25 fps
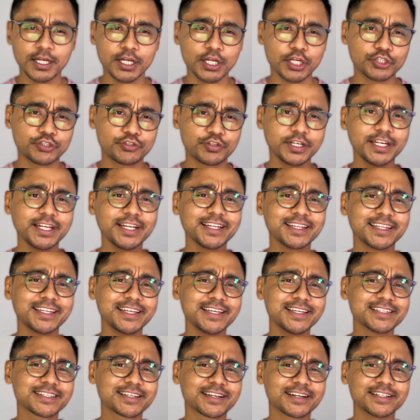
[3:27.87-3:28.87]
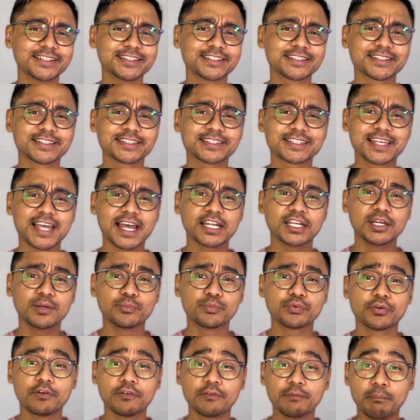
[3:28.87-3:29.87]
Treating these conditions can
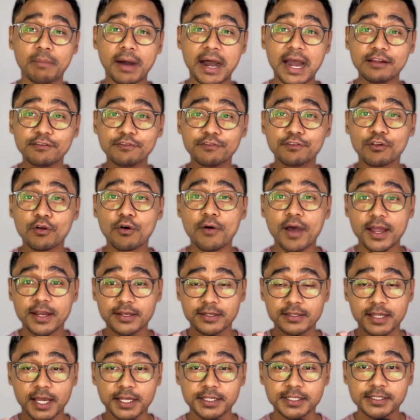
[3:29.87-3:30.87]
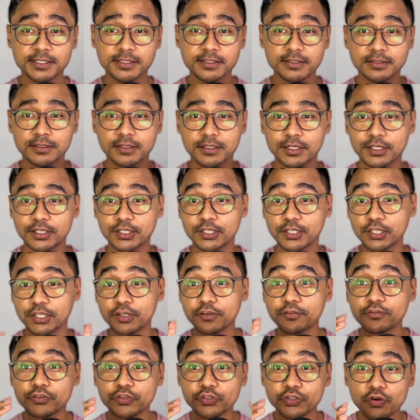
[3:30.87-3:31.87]
improve bile flow and digestion.
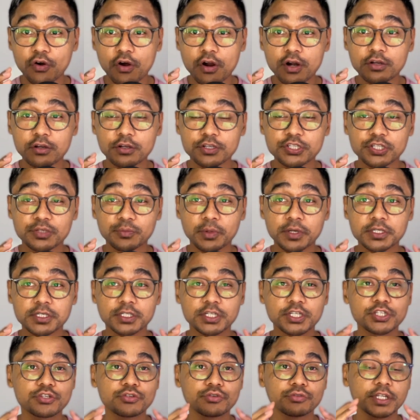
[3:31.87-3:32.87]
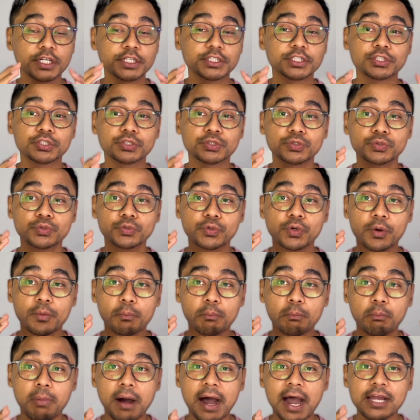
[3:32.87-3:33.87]
If your constipation is related to
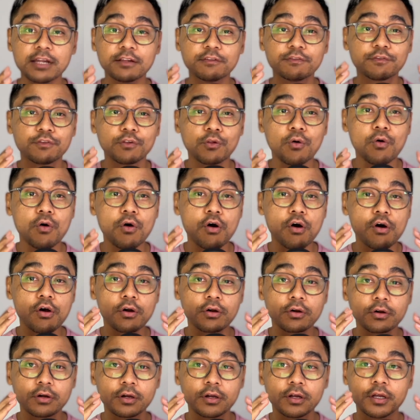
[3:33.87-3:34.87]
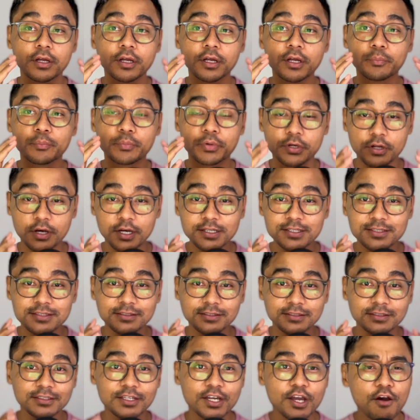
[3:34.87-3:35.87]
bile flow or
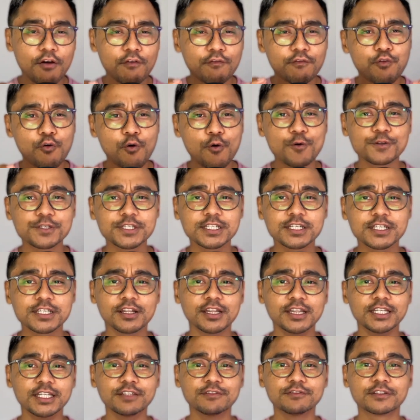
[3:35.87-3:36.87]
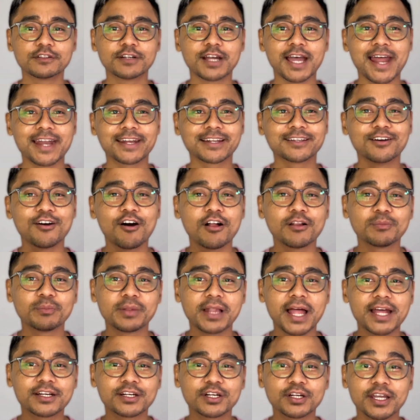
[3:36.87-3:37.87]
production, focusing on liver and
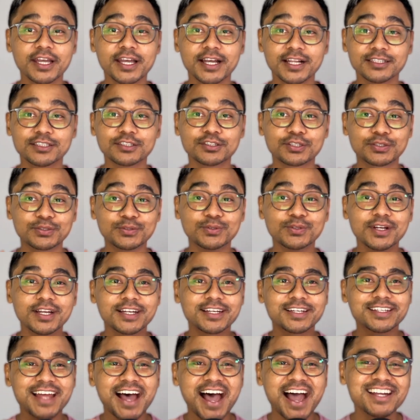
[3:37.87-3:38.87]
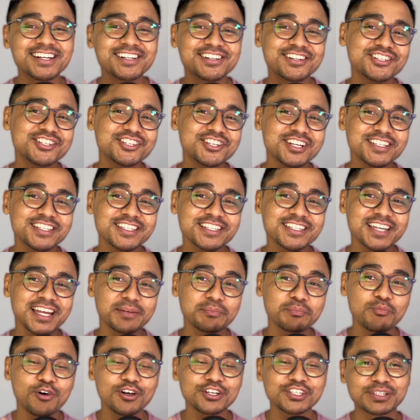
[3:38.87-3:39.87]
gallbladder health through dietary changes and
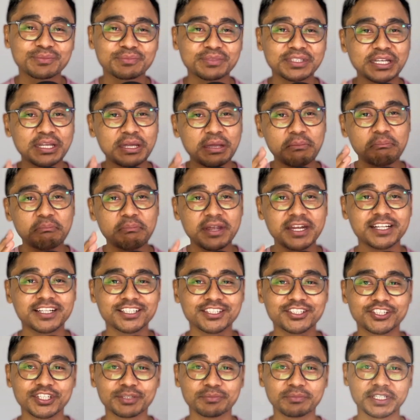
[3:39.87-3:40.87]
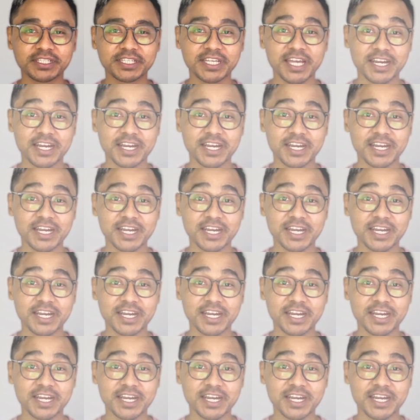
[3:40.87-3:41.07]
possibly medical treatment can